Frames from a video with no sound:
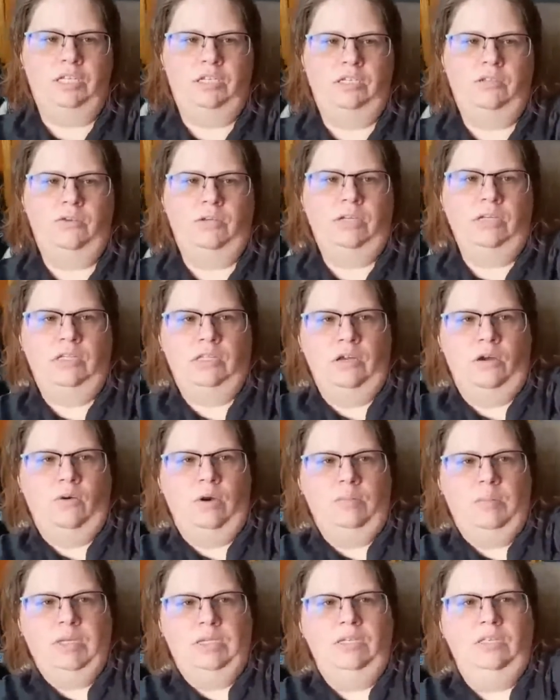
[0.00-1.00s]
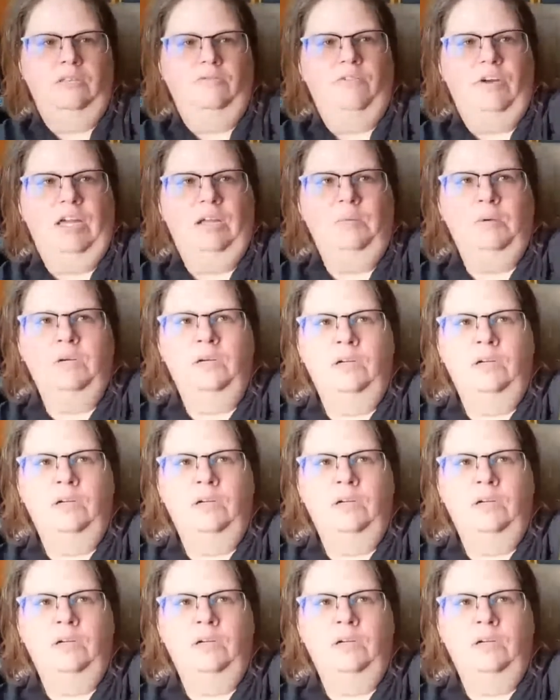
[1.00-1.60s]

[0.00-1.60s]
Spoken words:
so it doesn't go up into the fiber,